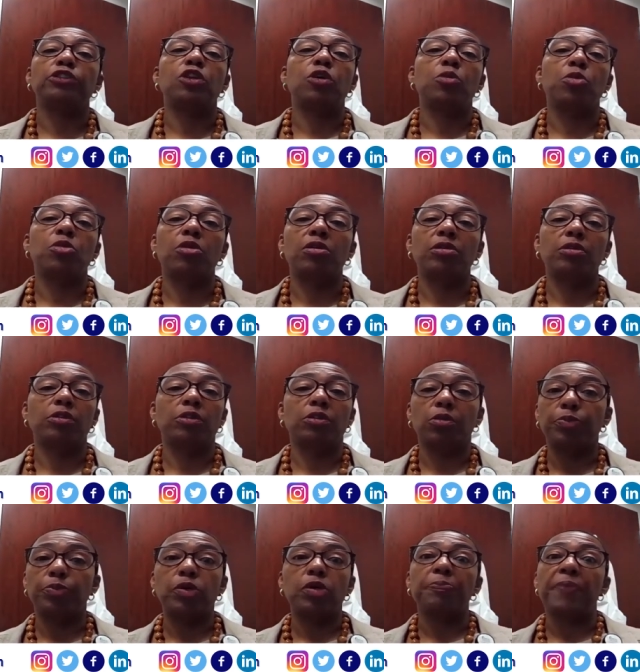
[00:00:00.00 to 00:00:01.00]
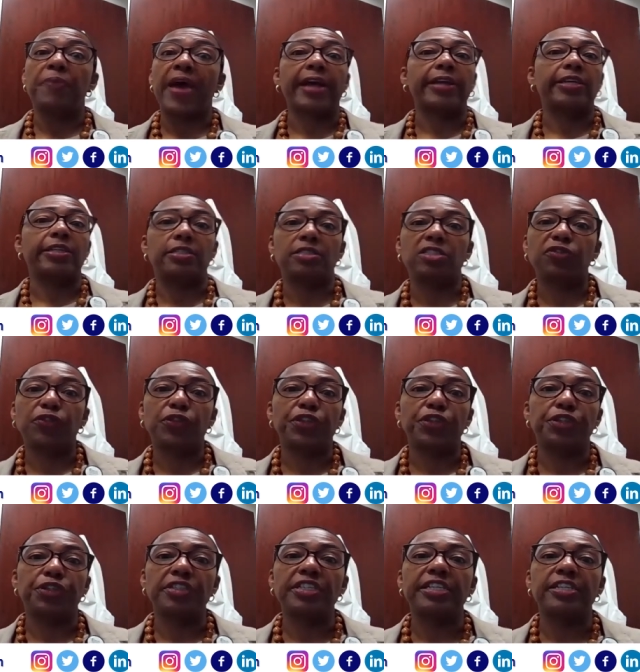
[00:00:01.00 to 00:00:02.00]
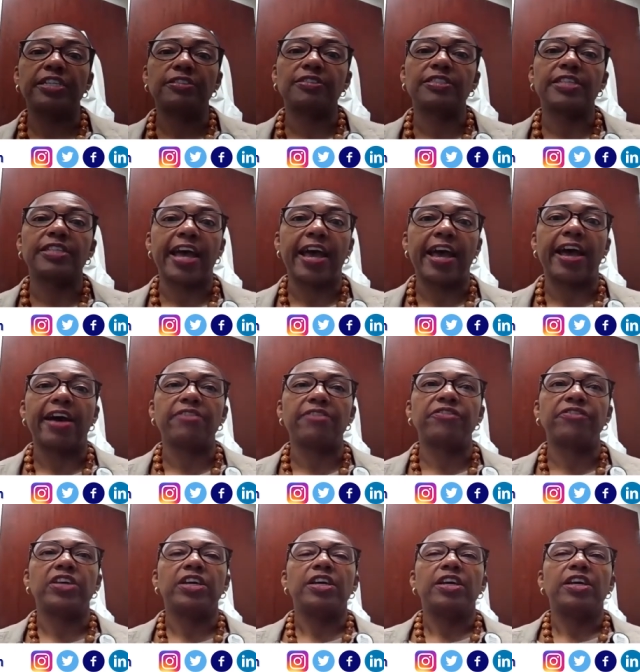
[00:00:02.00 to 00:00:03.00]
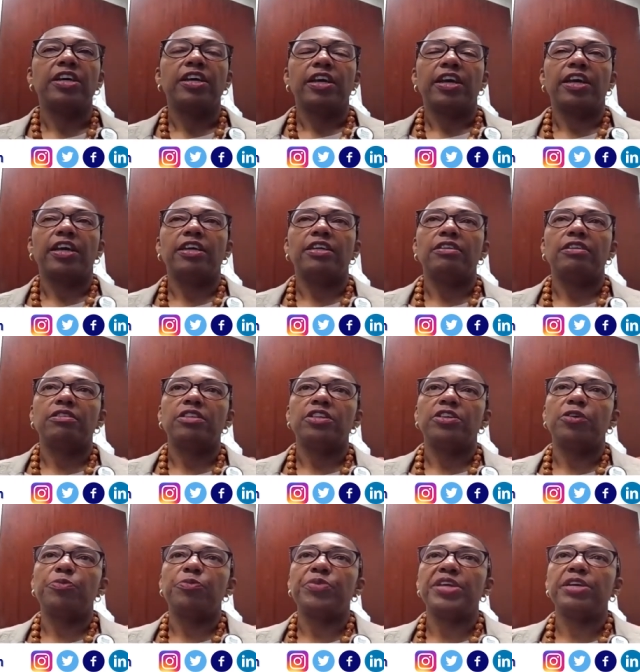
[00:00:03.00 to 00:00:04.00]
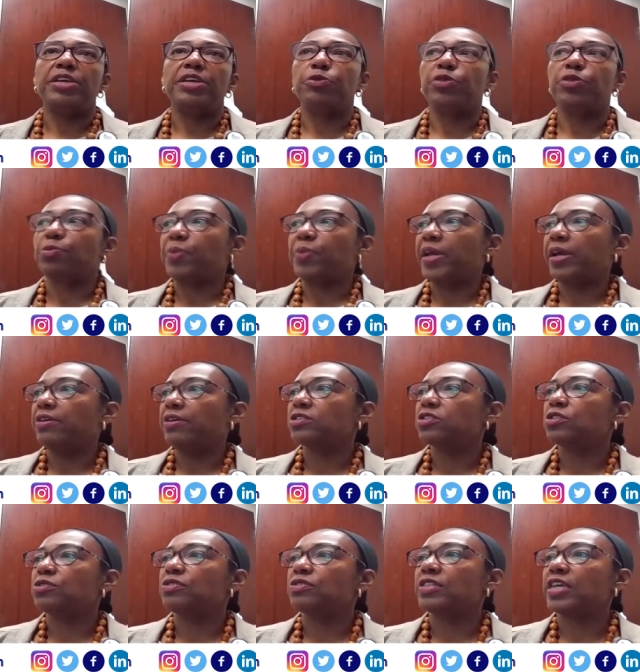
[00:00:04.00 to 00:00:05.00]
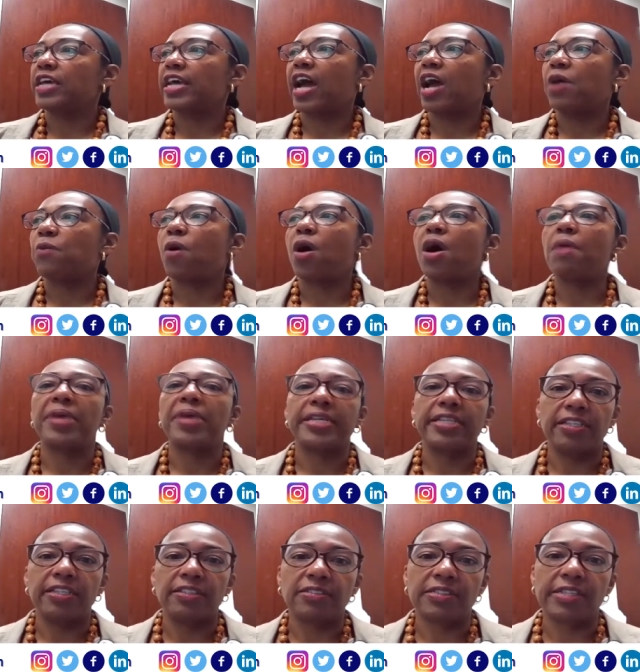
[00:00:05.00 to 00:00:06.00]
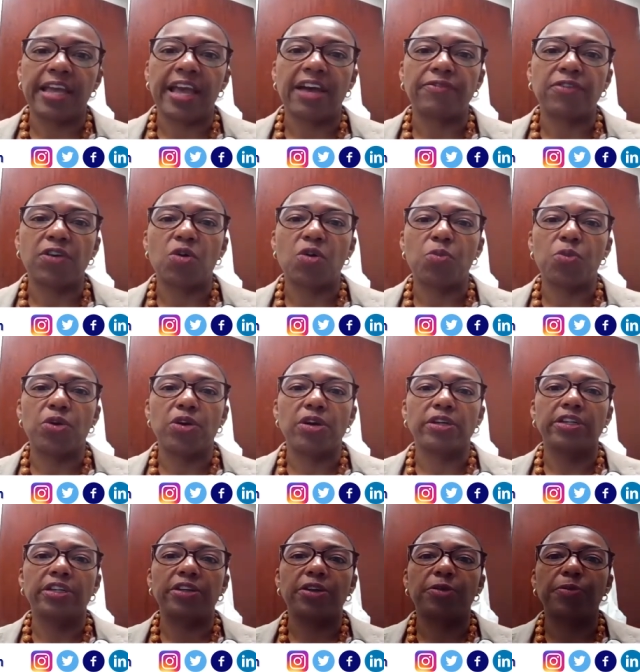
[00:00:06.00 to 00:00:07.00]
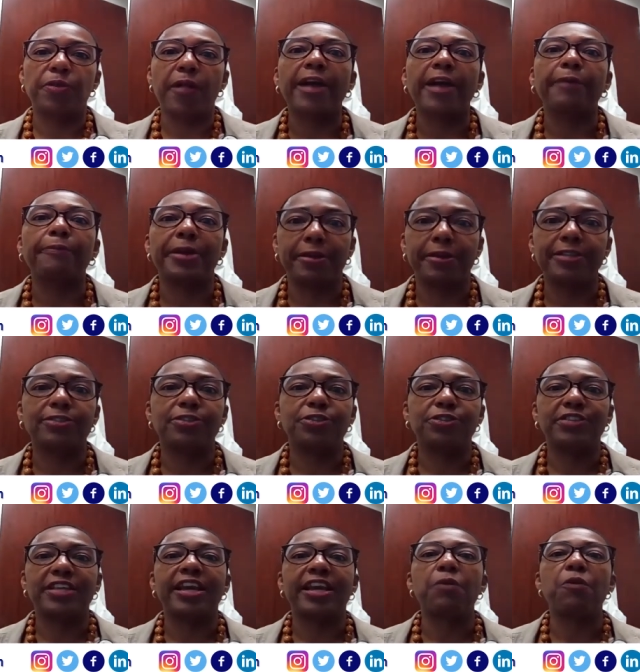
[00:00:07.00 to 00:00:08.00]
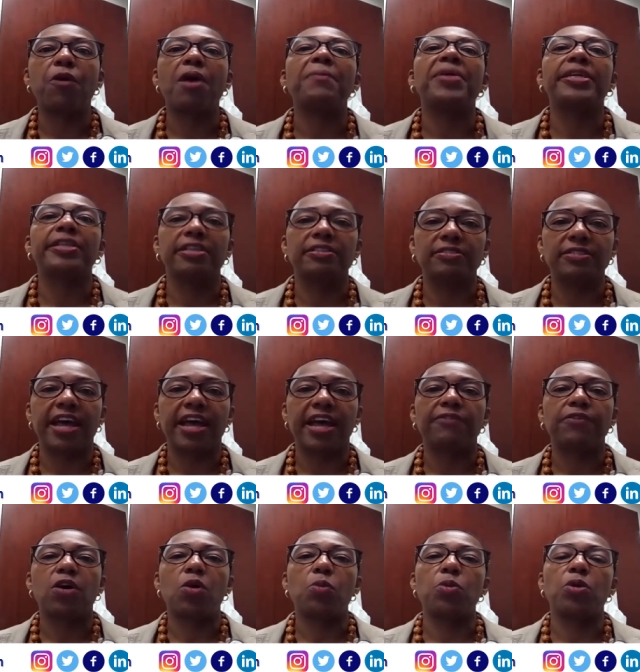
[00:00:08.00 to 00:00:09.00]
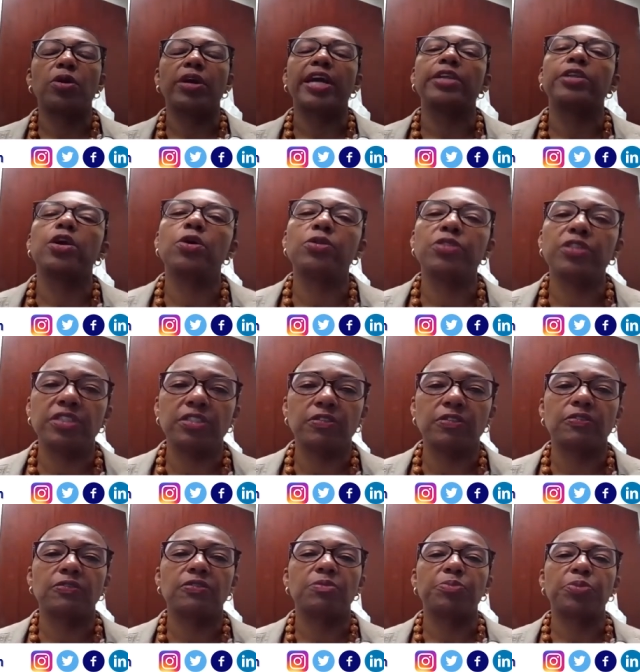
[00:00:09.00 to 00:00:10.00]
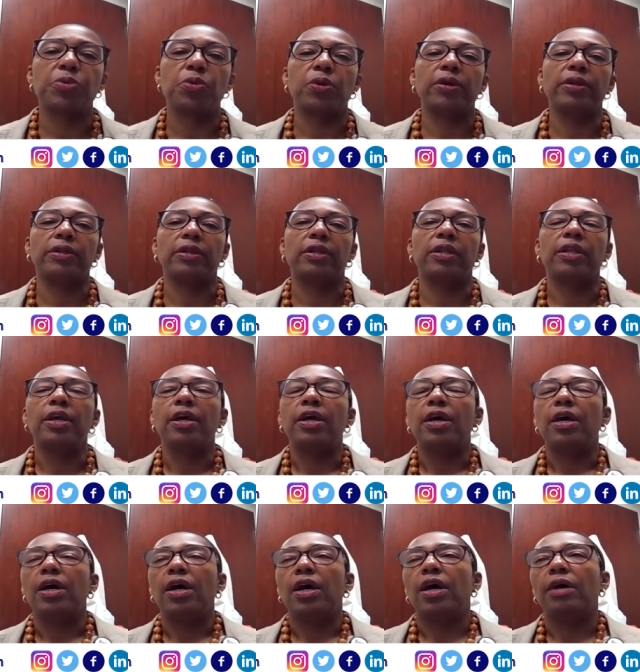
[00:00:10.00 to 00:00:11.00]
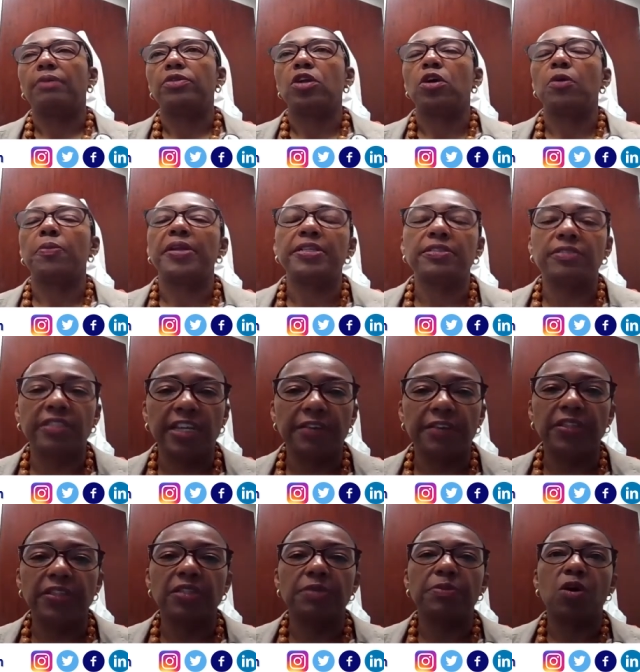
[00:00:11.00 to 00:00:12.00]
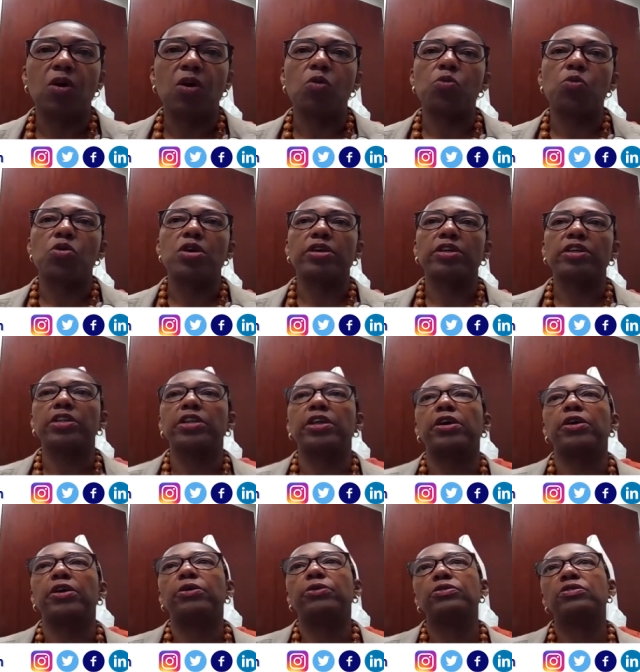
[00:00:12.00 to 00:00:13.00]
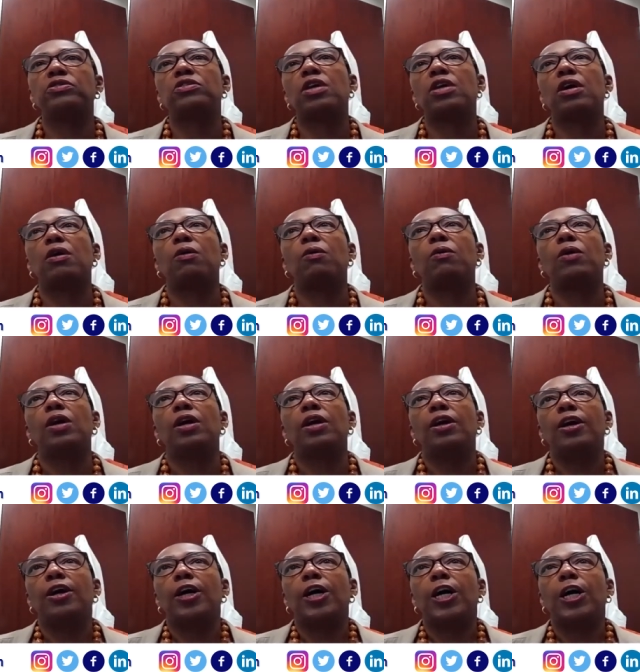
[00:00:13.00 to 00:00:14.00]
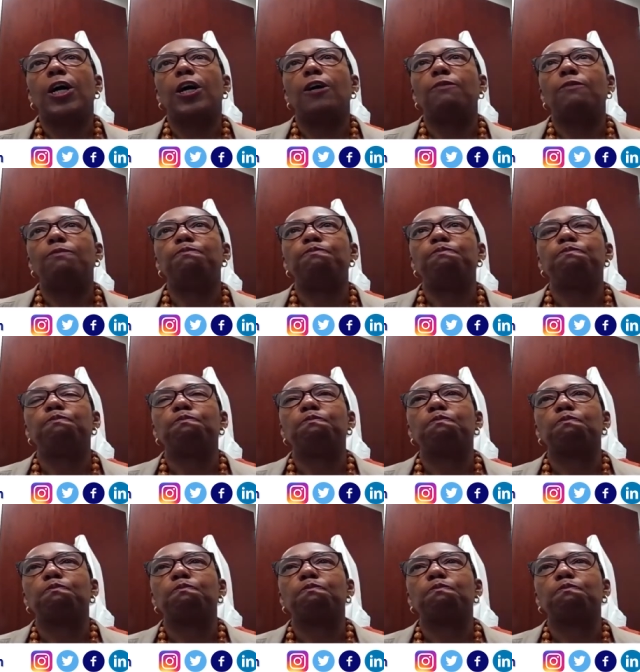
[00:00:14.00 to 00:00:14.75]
there's no more little book packets for your kids to have. And, you know, being with parents who say, I want my kids to have homework, you know, Black parents who say, right. I want my kids to have homework. I know that this is important. Um, nobody's giving them homework, you know. So, um,